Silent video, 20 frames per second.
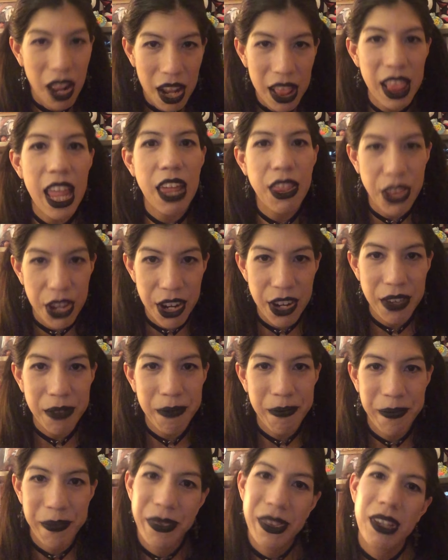leather
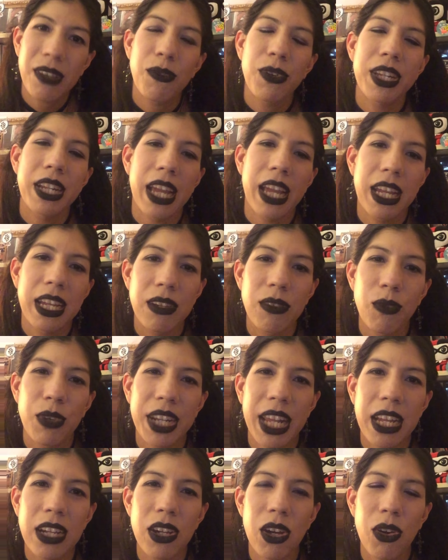when
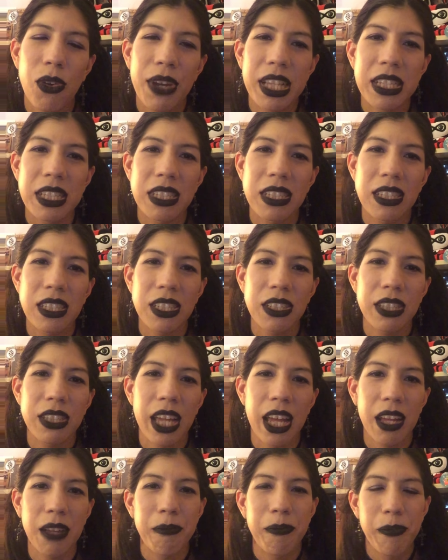I go into
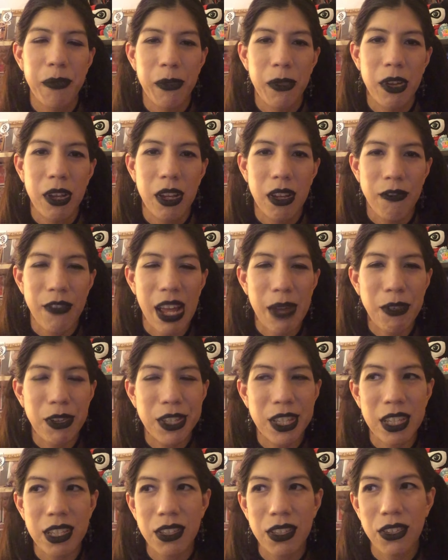the
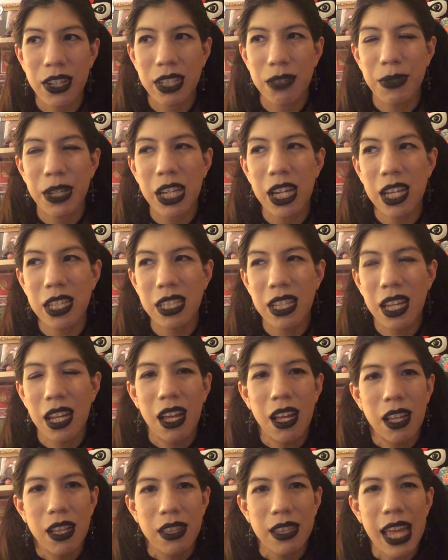fabric district, because
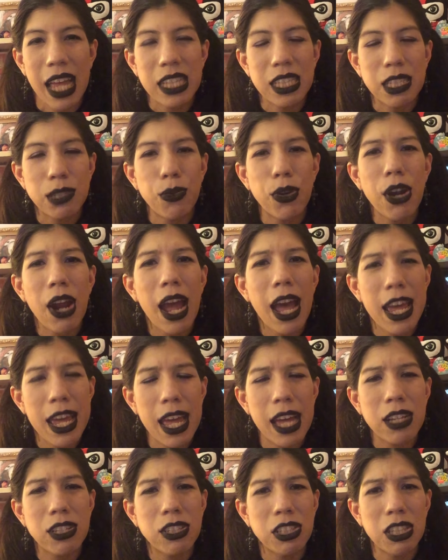that's where I
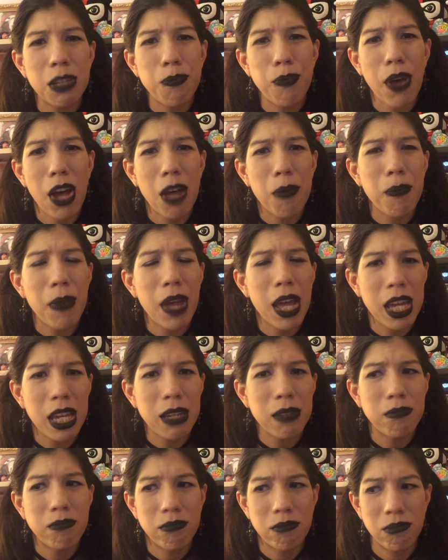actually bought
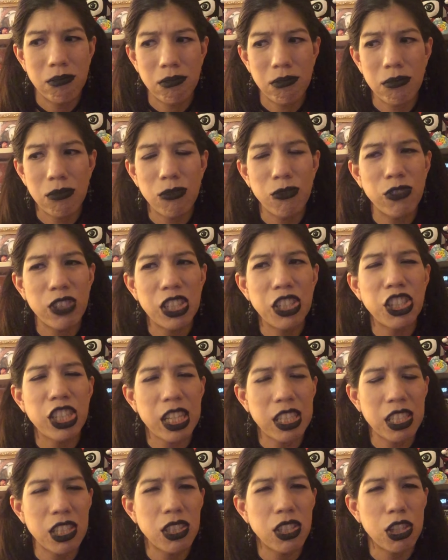my
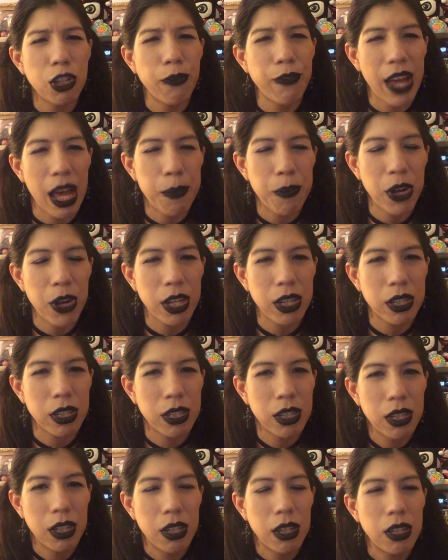Injustice 2 fabric,
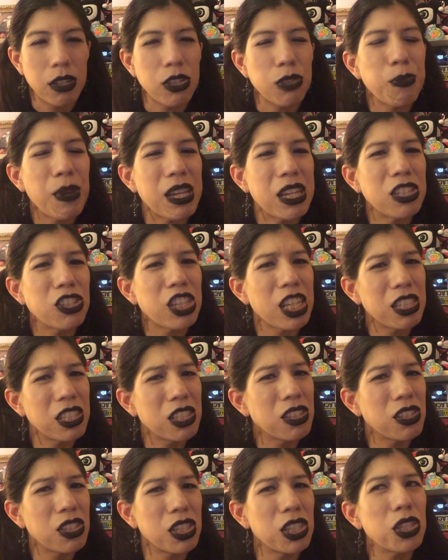my
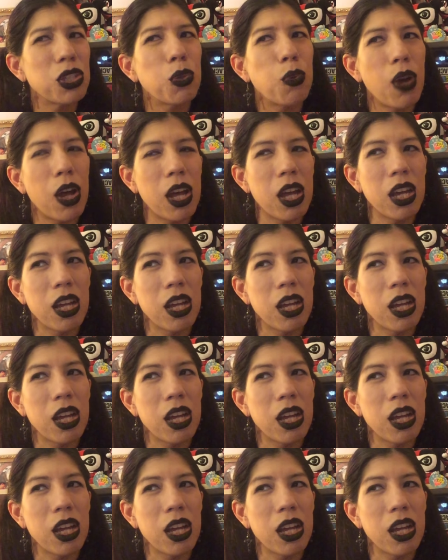Injustice 2